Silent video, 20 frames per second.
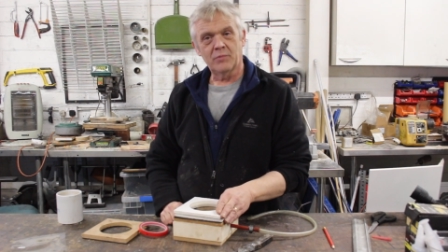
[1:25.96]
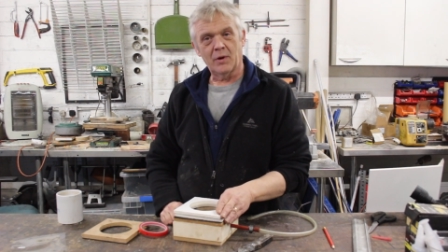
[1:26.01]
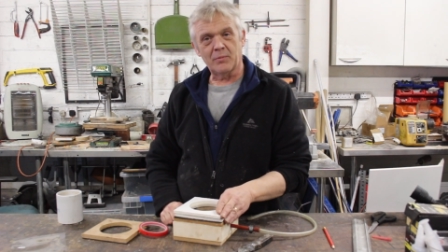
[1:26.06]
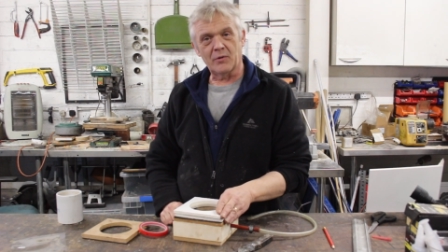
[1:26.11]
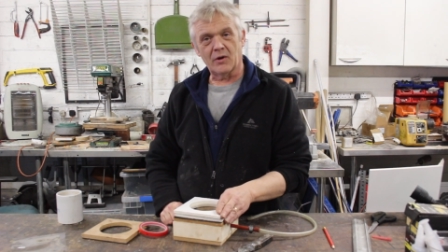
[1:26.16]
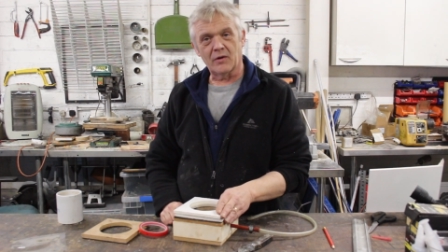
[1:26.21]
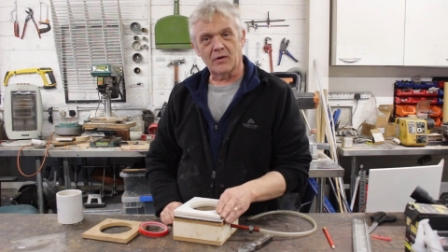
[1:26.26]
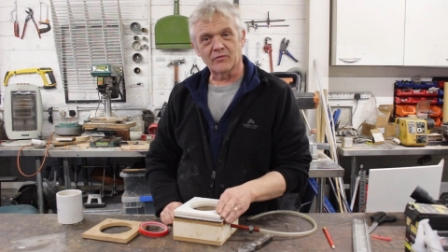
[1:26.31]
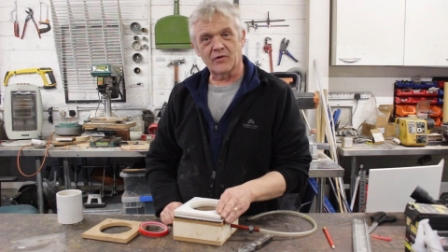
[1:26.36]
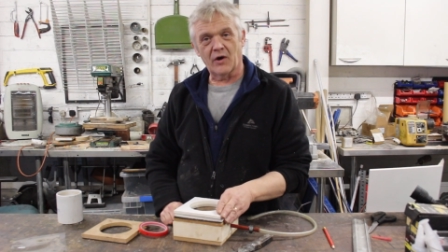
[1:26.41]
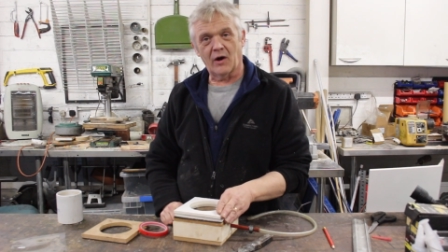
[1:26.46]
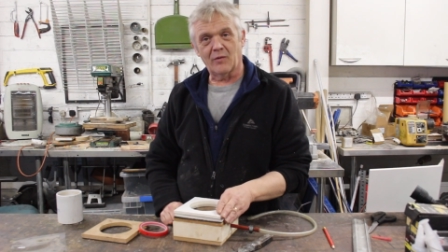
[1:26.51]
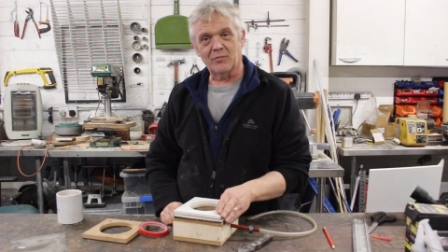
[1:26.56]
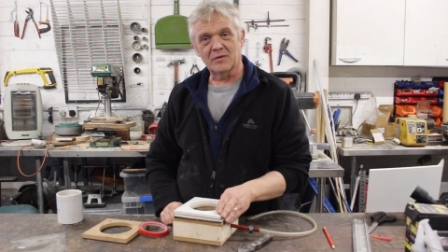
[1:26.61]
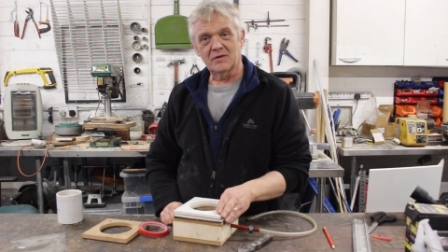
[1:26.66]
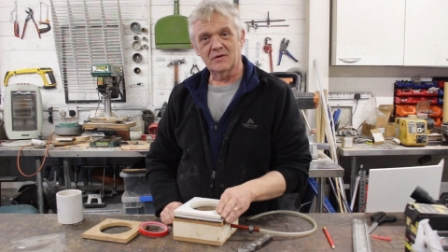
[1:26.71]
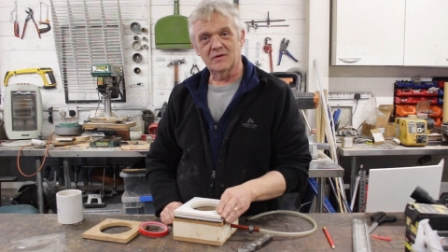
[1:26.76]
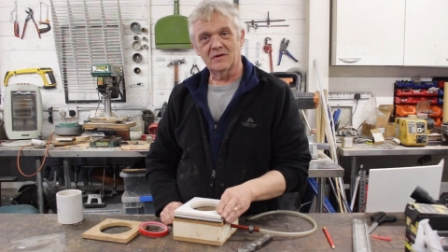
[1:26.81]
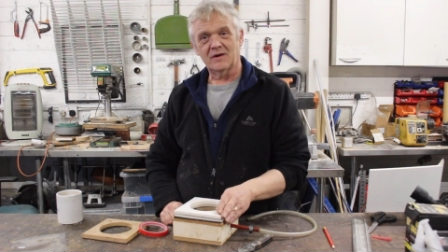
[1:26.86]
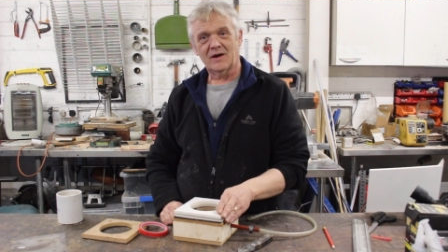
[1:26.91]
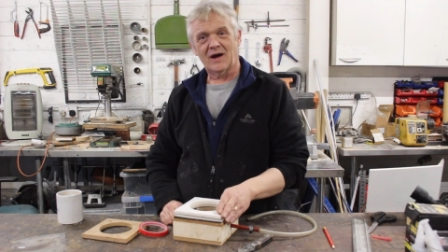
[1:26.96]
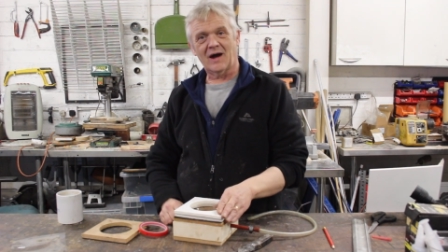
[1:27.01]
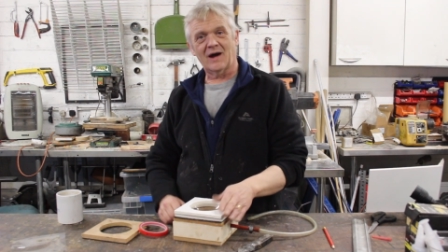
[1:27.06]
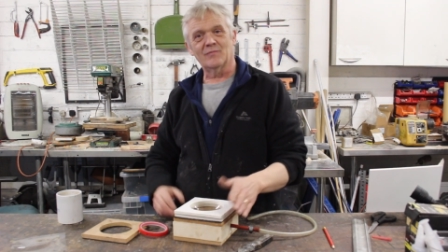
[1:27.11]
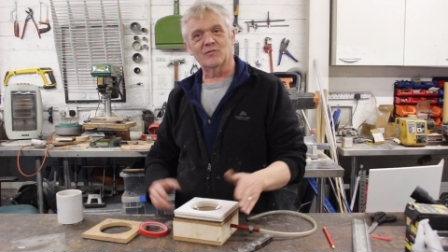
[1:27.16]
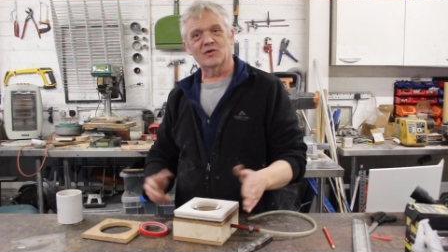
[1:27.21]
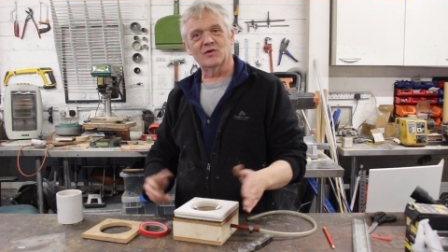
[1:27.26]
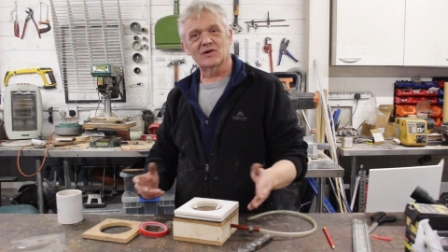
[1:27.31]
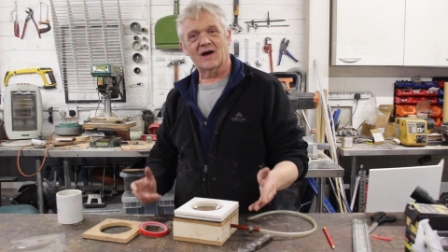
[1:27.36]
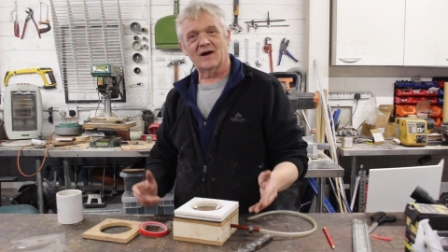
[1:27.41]
pop it on top
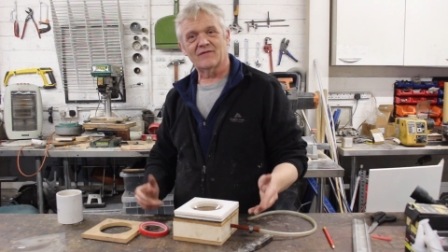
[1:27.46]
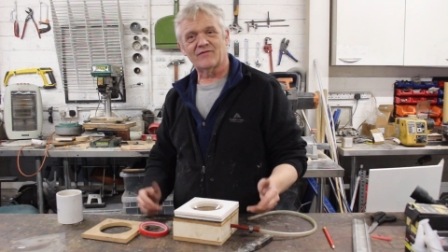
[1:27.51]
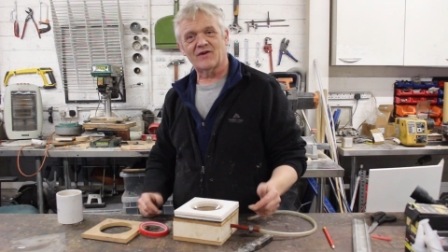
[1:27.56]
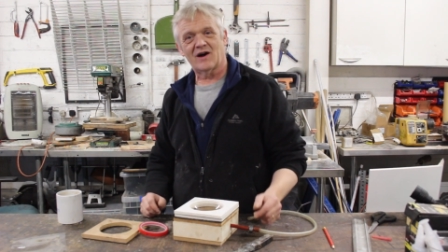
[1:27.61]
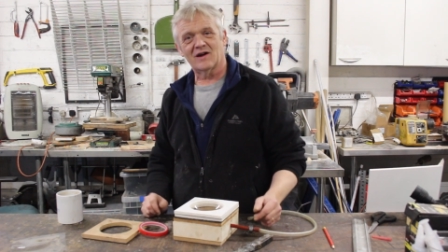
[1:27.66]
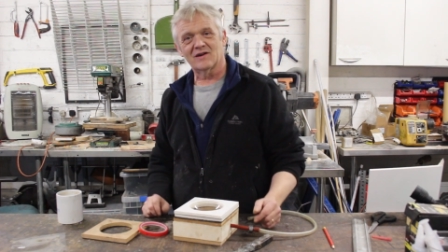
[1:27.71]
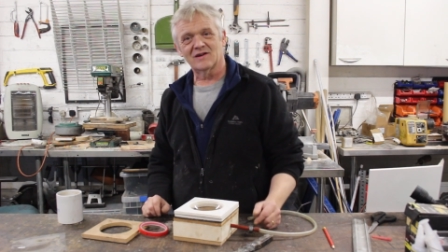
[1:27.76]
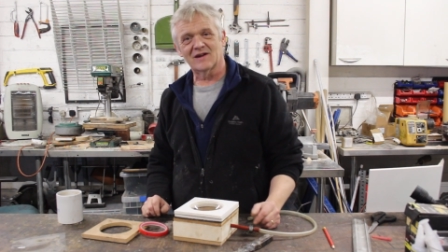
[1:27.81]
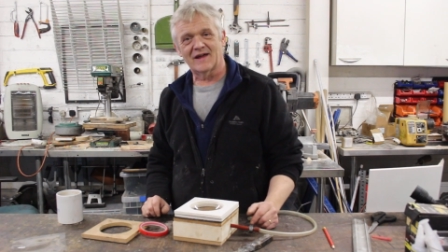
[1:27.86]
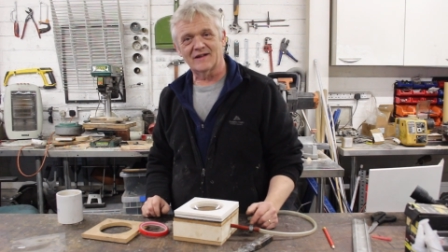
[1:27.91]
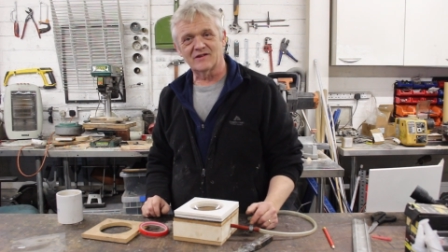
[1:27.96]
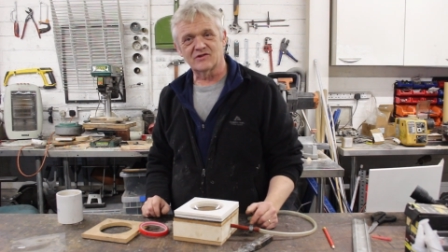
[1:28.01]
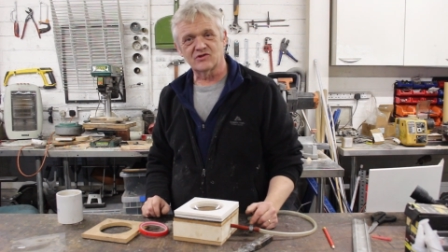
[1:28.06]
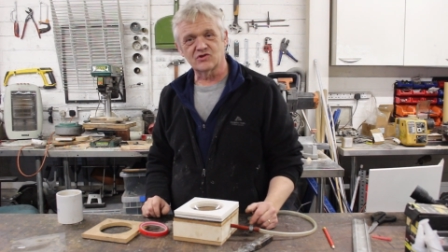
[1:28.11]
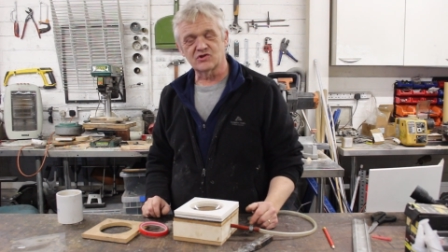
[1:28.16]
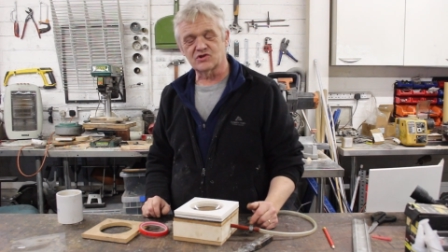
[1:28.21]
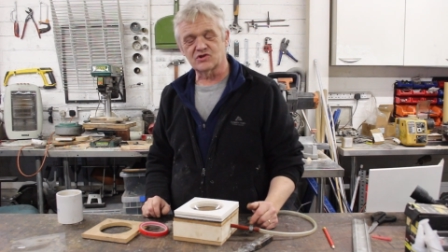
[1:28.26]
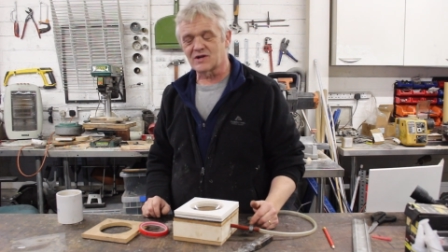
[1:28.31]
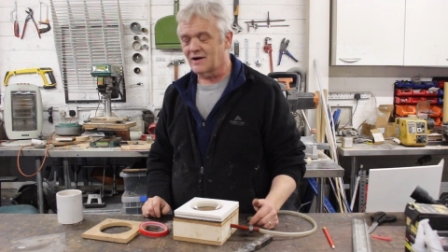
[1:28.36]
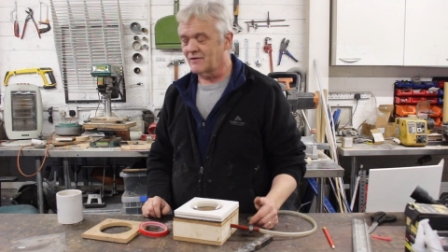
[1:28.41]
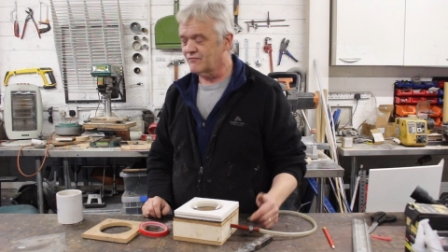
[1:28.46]
and we'll have our lens.